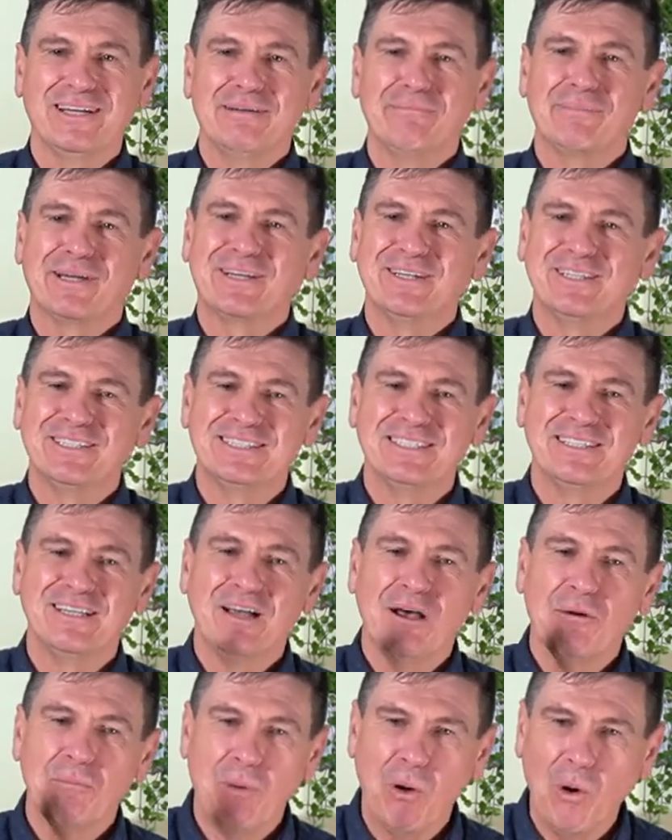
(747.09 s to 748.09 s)
because
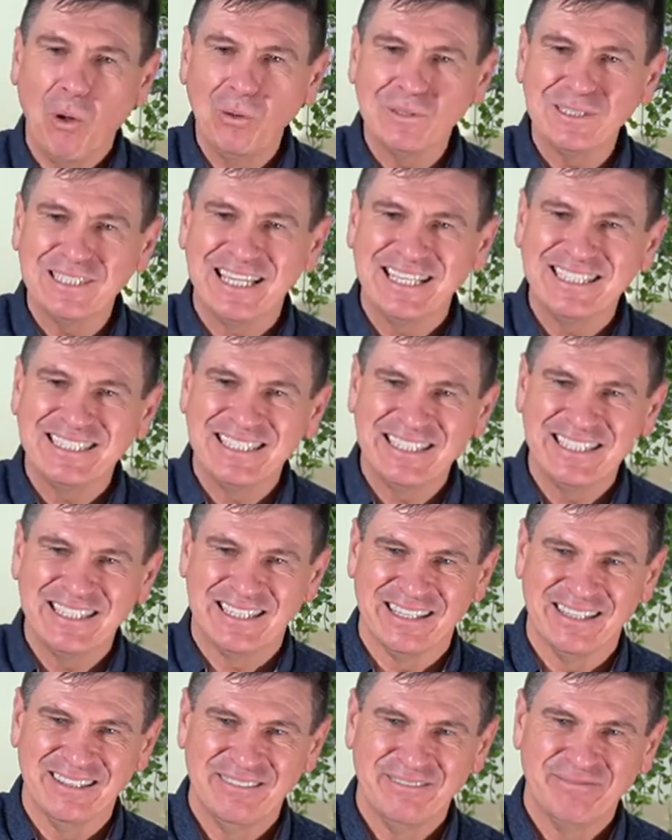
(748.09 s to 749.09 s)
Paul says
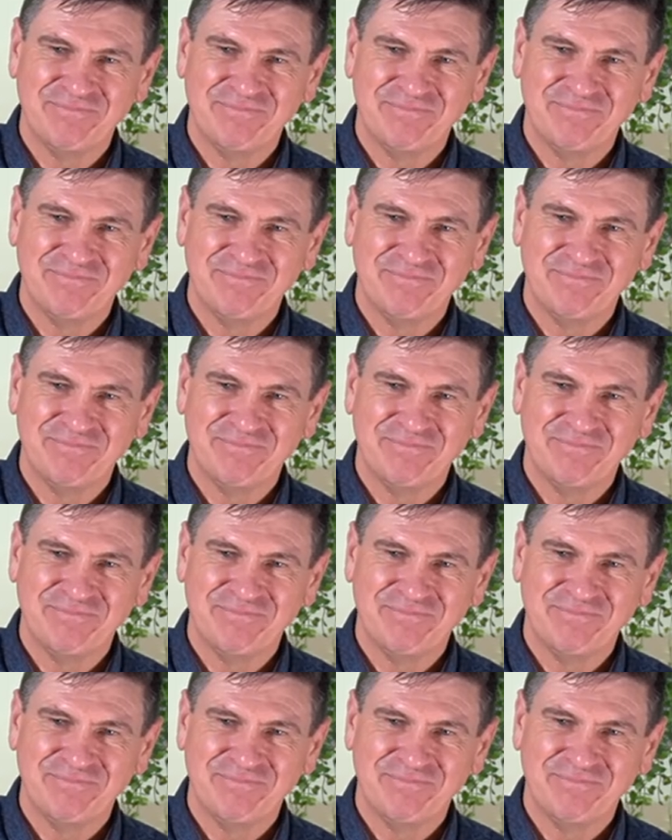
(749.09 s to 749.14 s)
here,